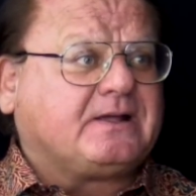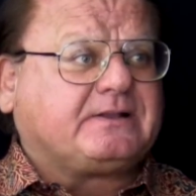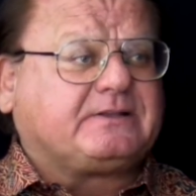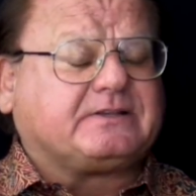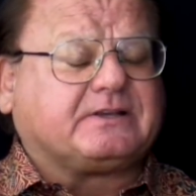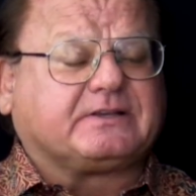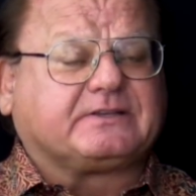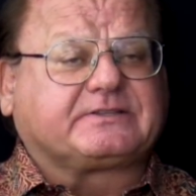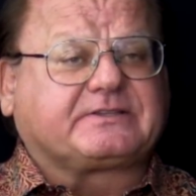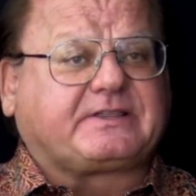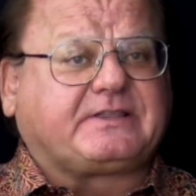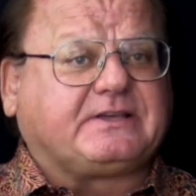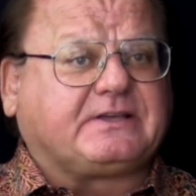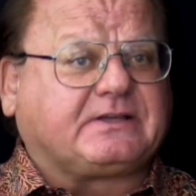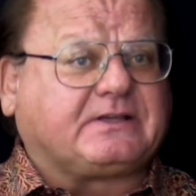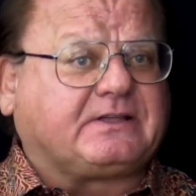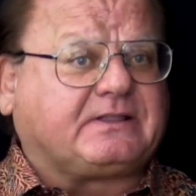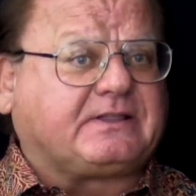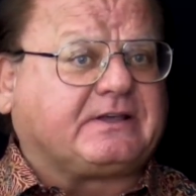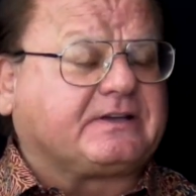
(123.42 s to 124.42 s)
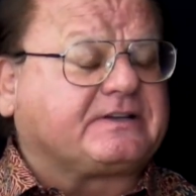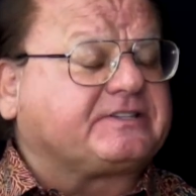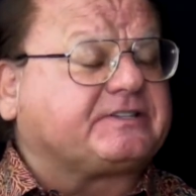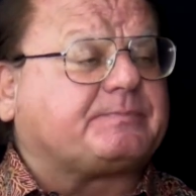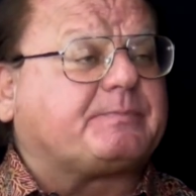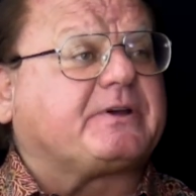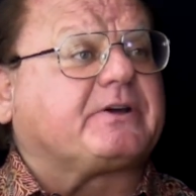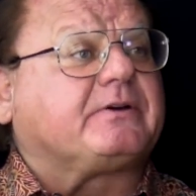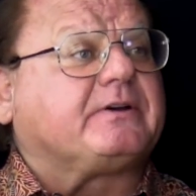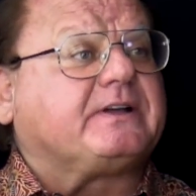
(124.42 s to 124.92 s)
Does the
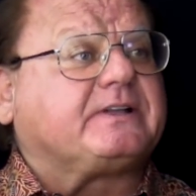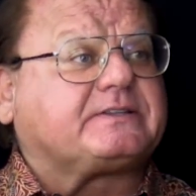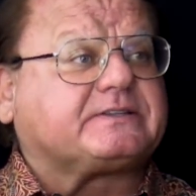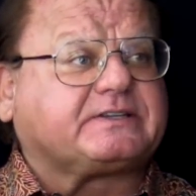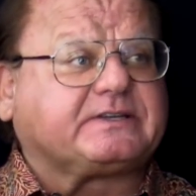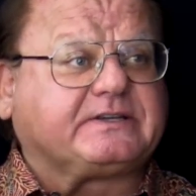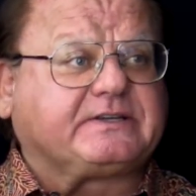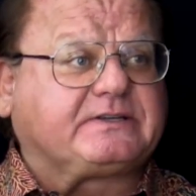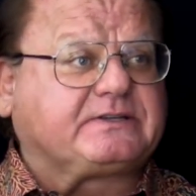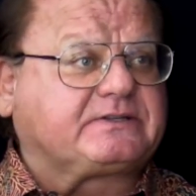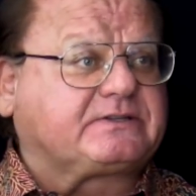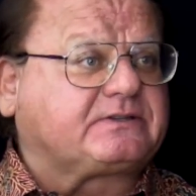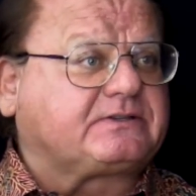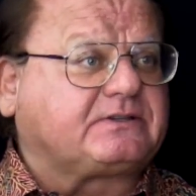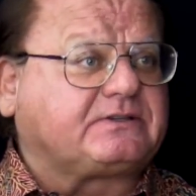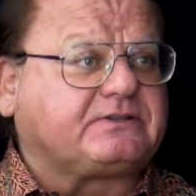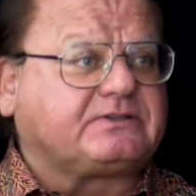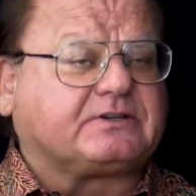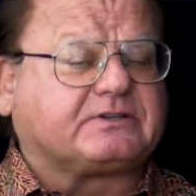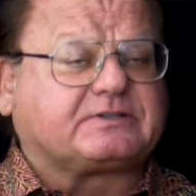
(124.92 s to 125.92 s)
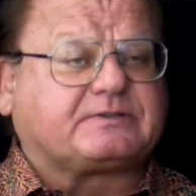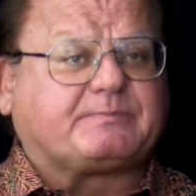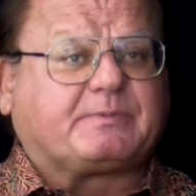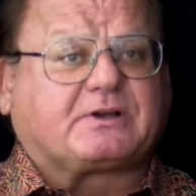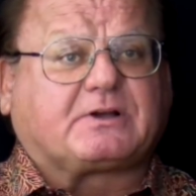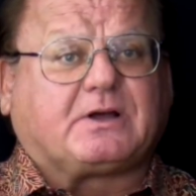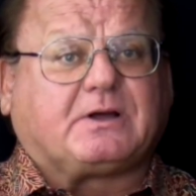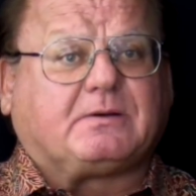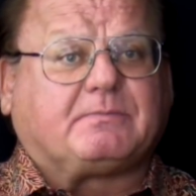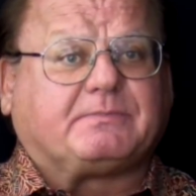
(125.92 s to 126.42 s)
experiences just
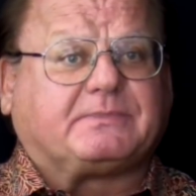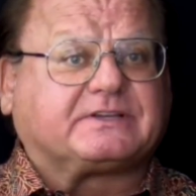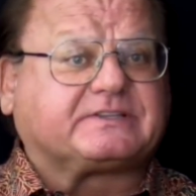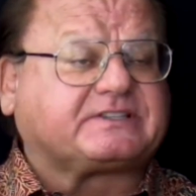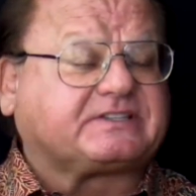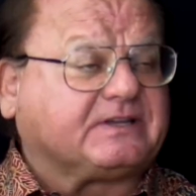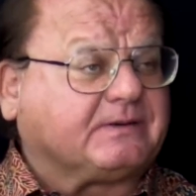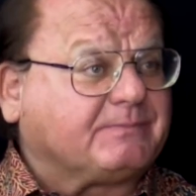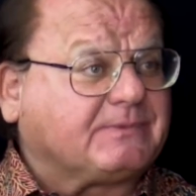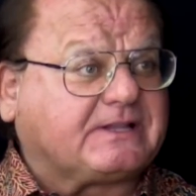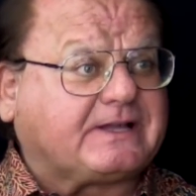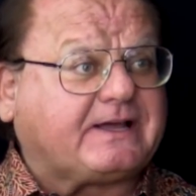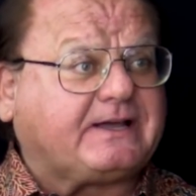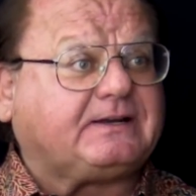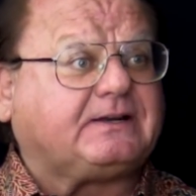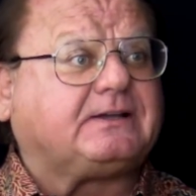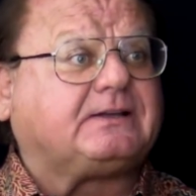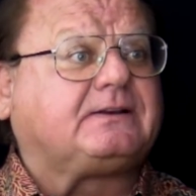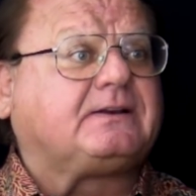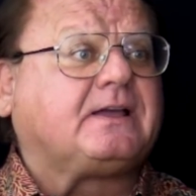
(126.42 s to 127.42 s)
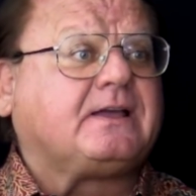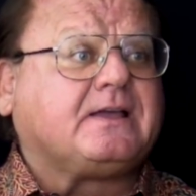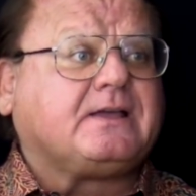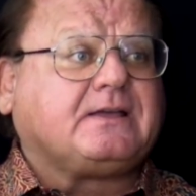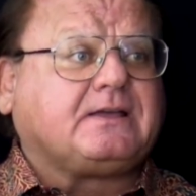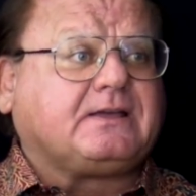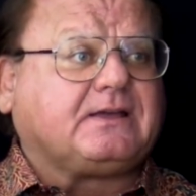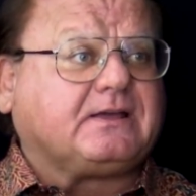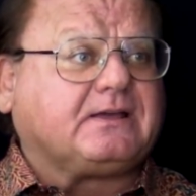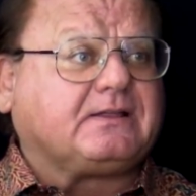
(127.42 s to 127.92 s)
become assimilated
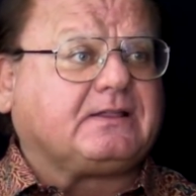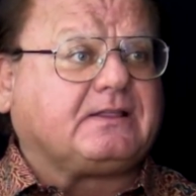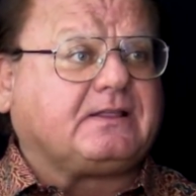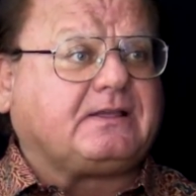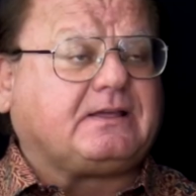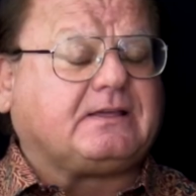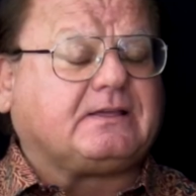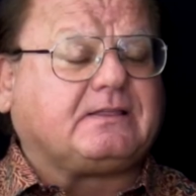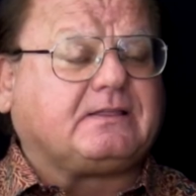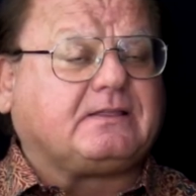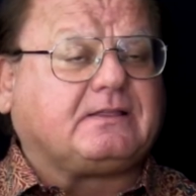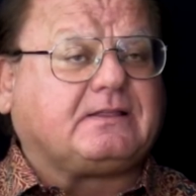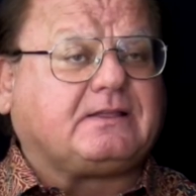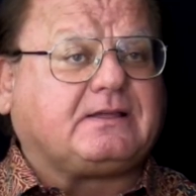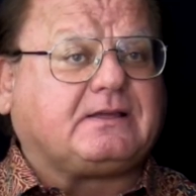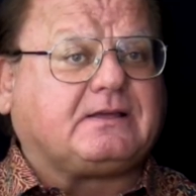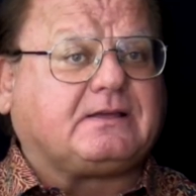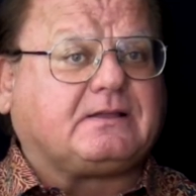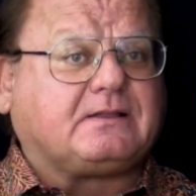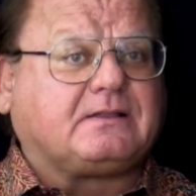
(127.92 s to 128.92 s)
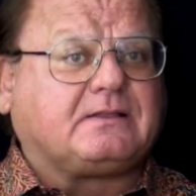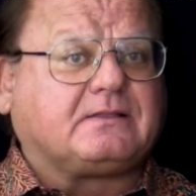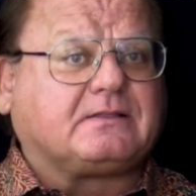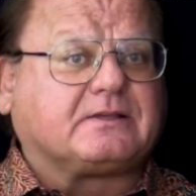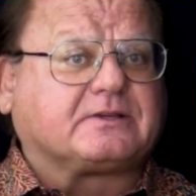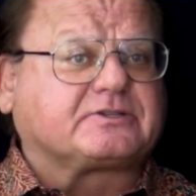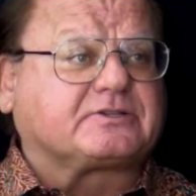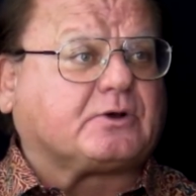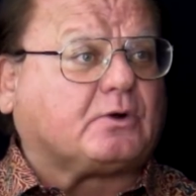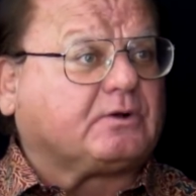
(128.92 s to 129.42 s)
in
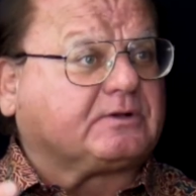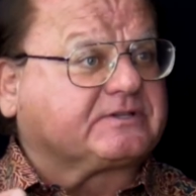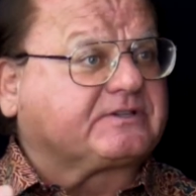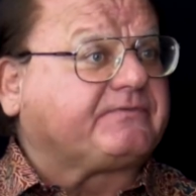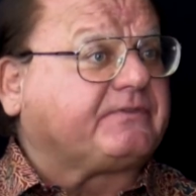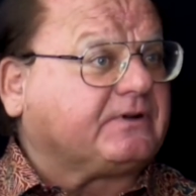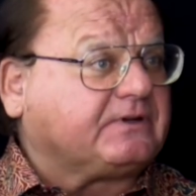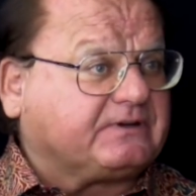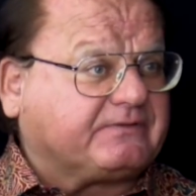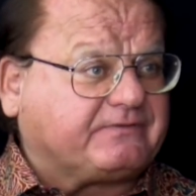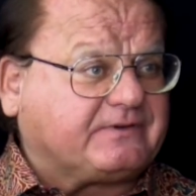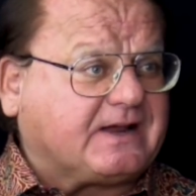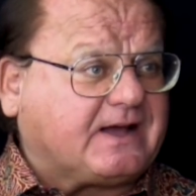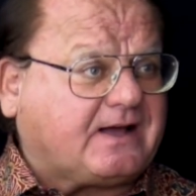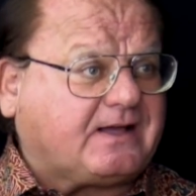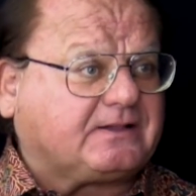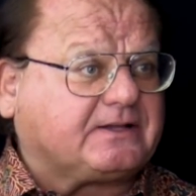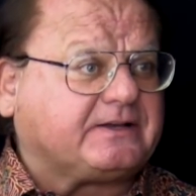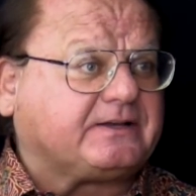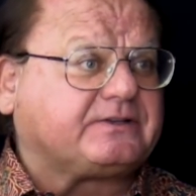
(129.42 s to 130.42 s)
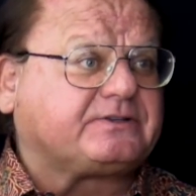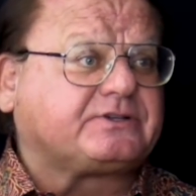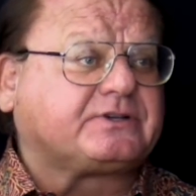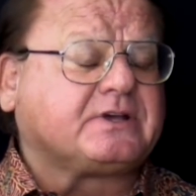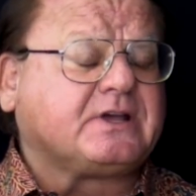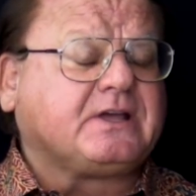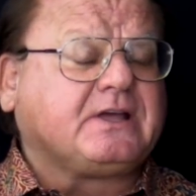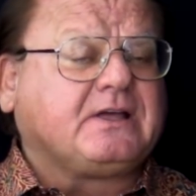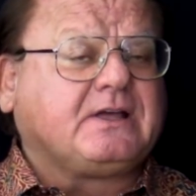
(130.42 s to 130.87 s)
the soul's fund of knowledge?